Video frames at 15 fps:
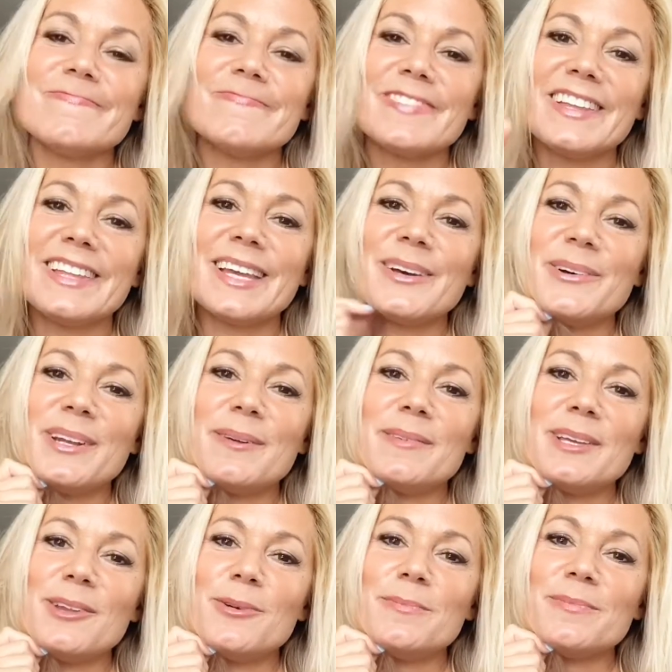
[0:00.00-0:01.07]
When
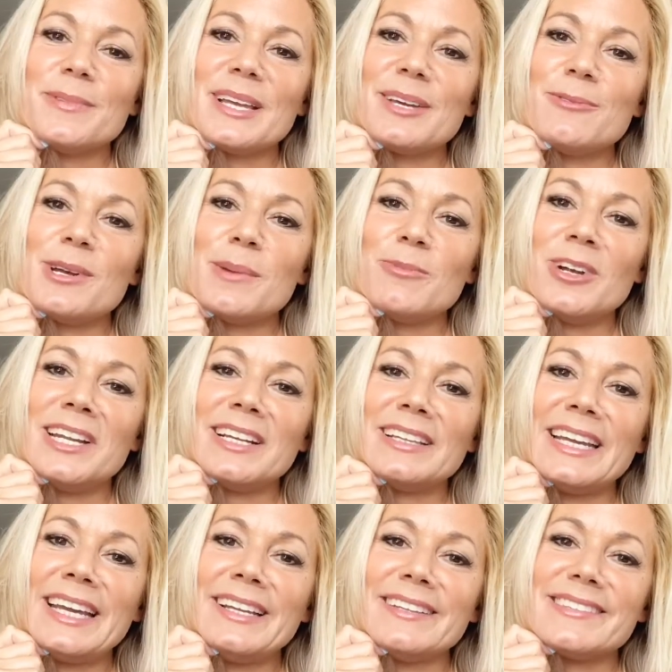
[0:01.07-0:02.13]
I'm running
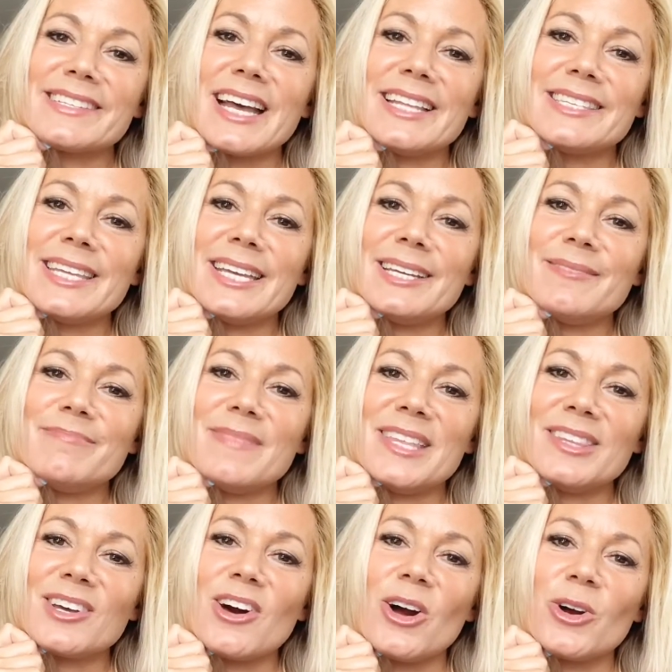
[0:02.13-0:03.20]
late and Scott's in
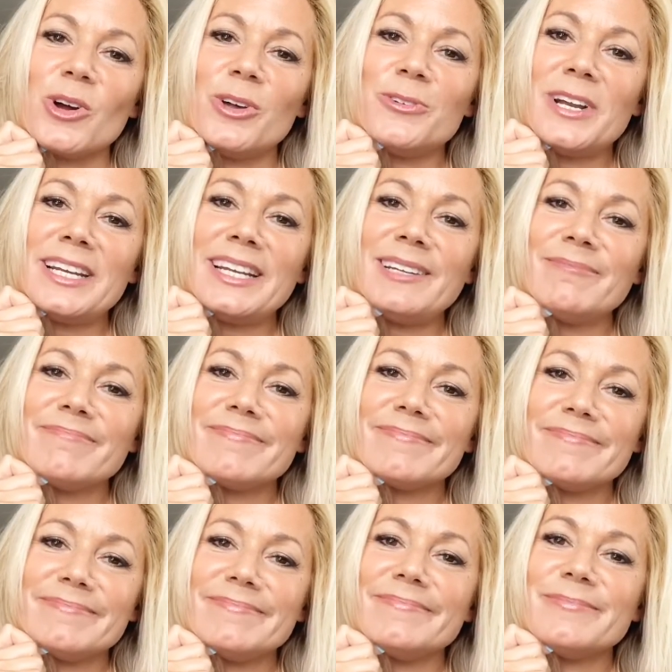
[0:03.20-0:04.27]
the car already
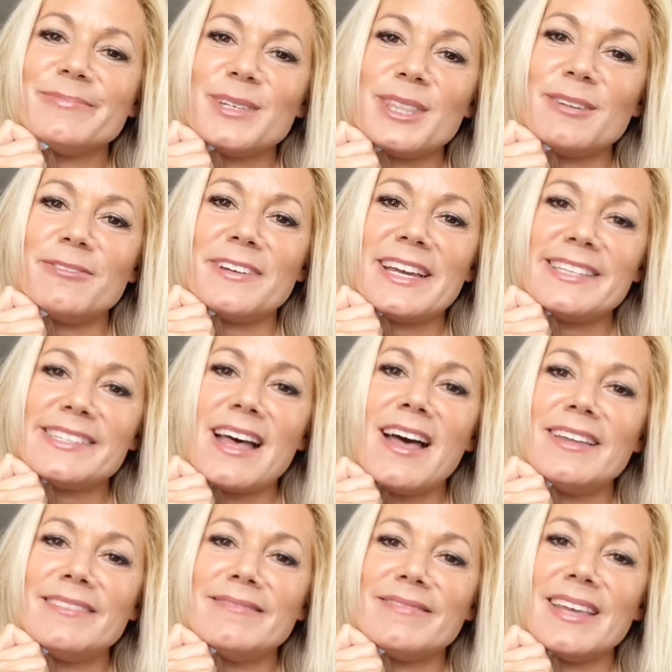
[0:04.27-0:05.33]
with the face
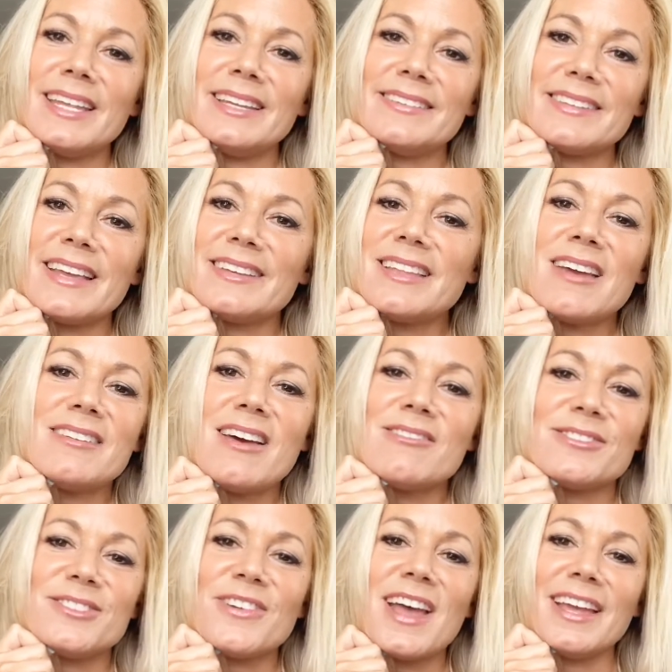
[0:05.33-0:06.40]
on and he's like, no,
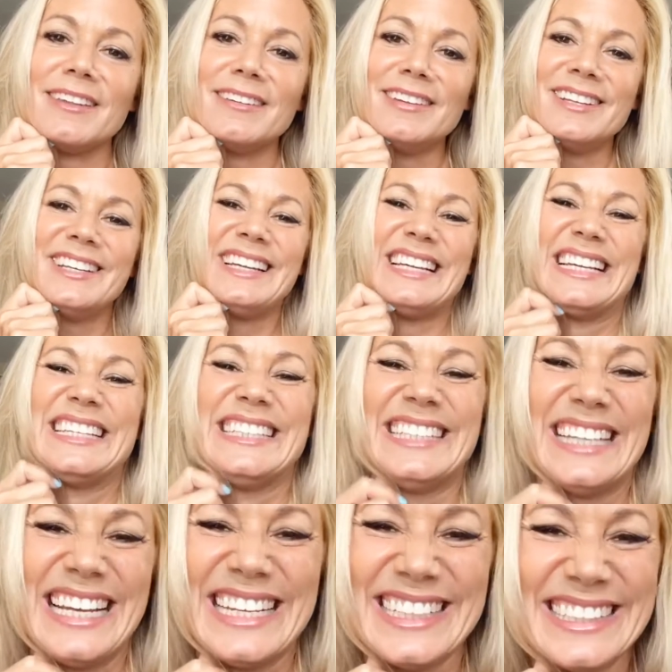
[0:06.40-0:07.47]
it's fine.
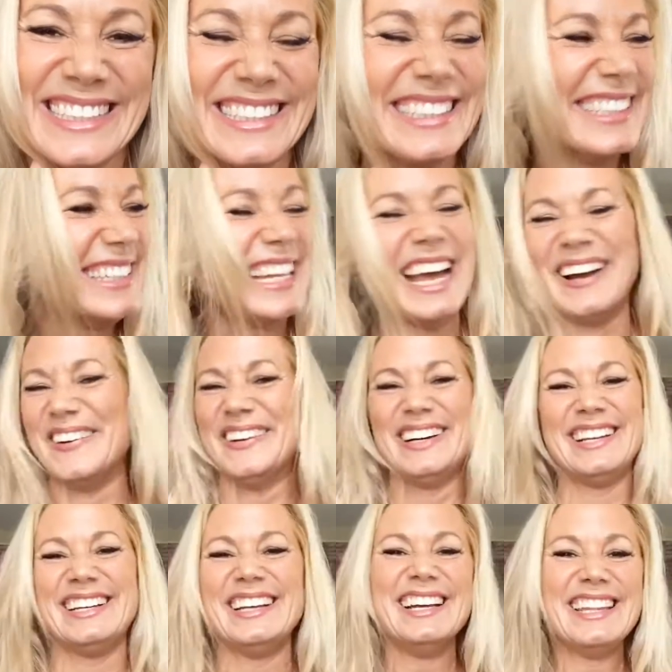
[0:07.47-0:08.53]
No,
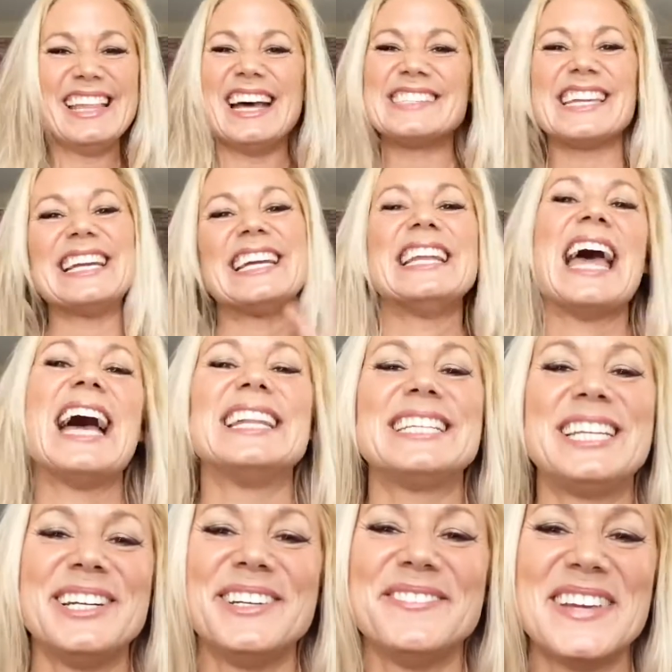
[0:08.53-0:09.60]
that's an
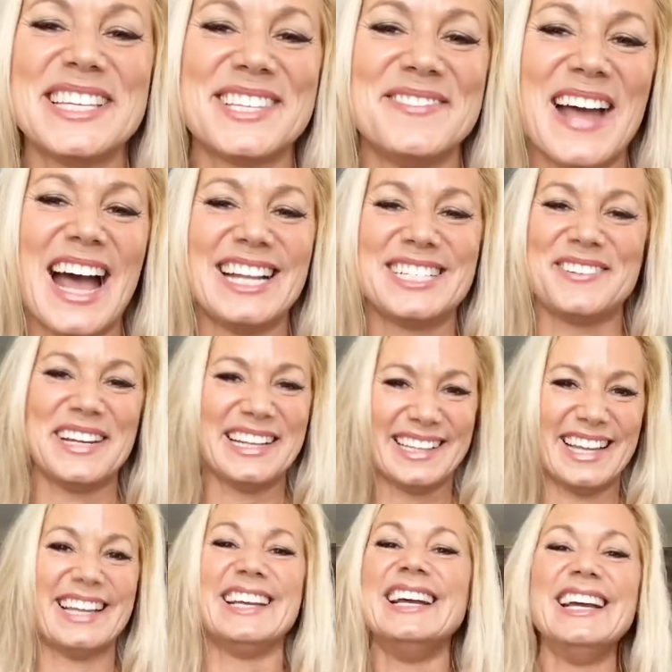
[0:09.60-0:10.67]
attitude mismatch, being
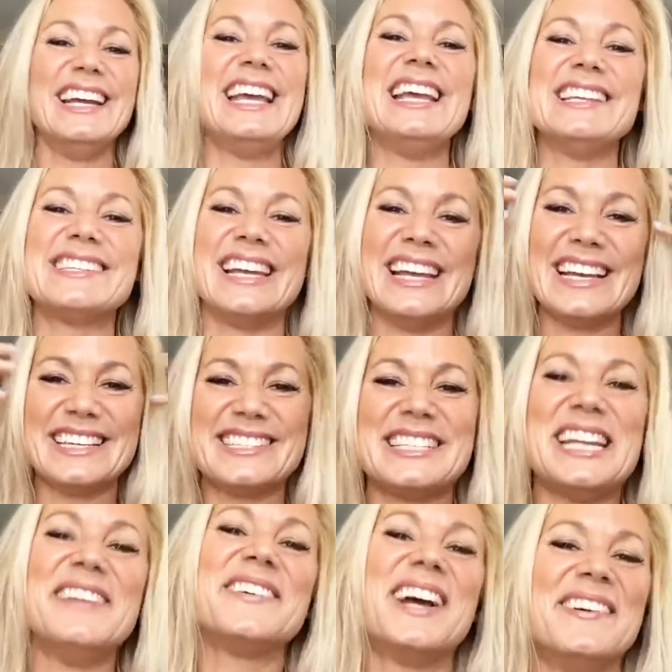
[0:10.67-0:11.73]
he's
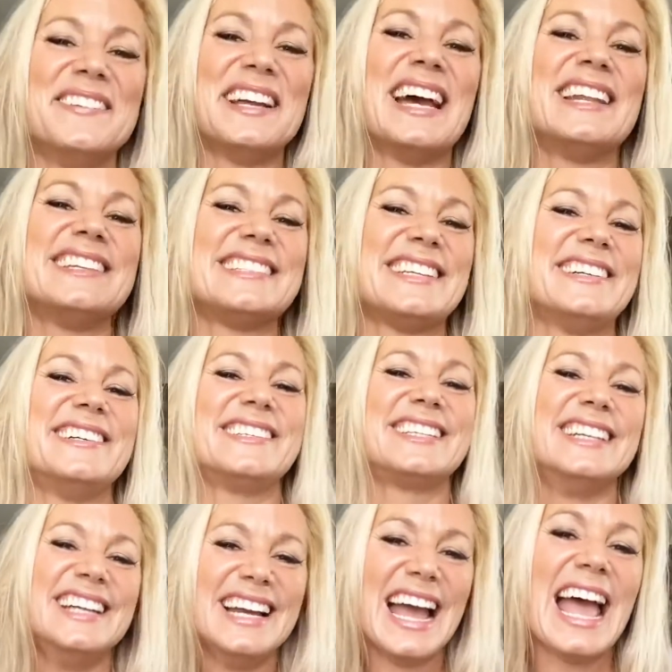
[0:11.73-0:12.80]
steam coming out his ears.
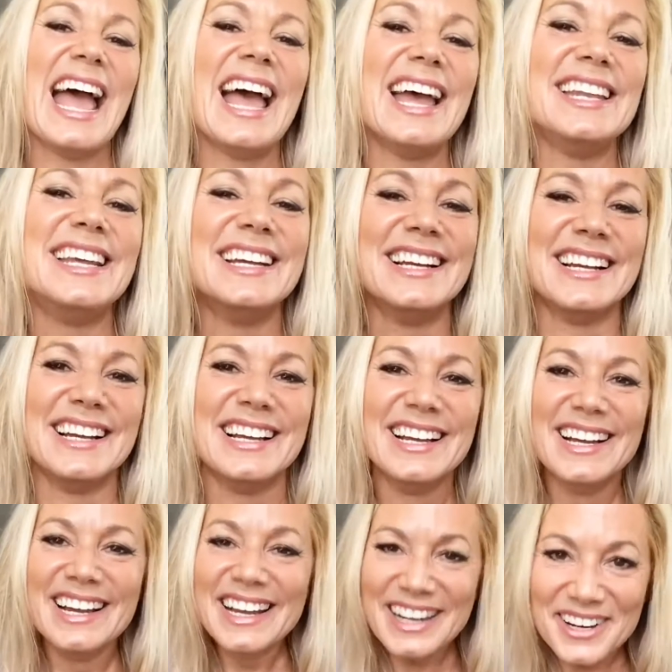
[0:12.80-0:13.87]
And
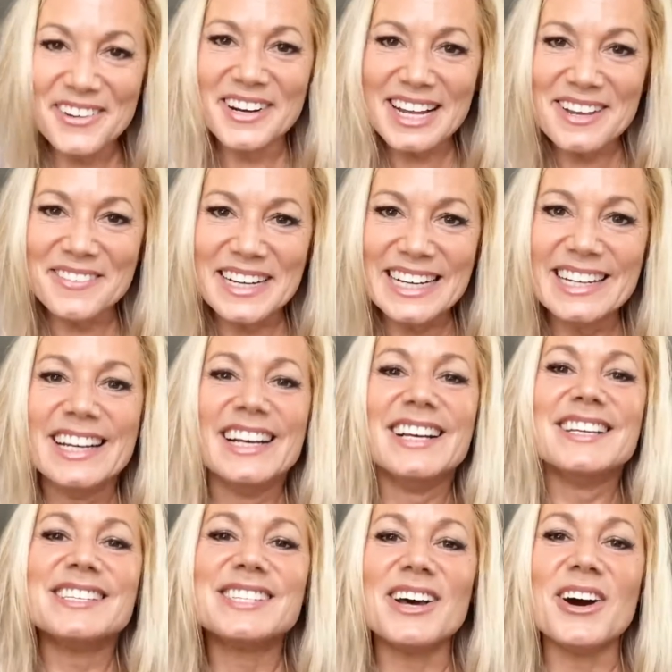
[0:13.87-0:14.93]
you know what I
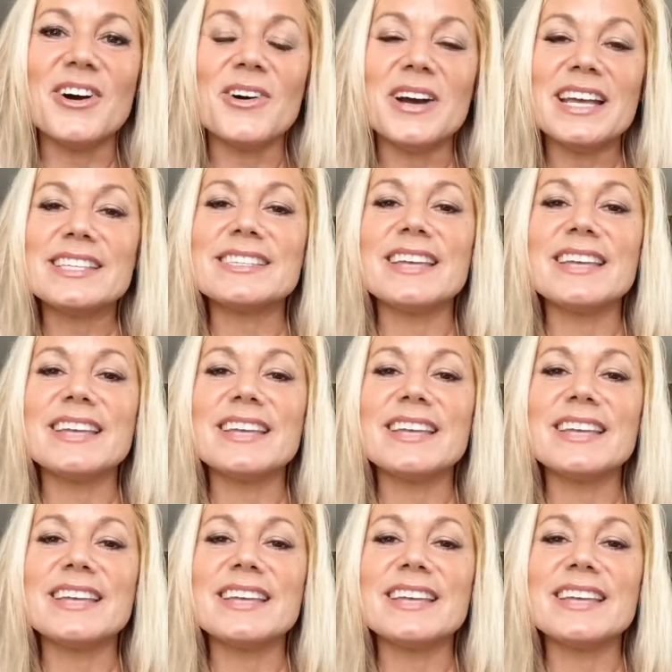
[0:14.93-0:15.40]
mean? So it's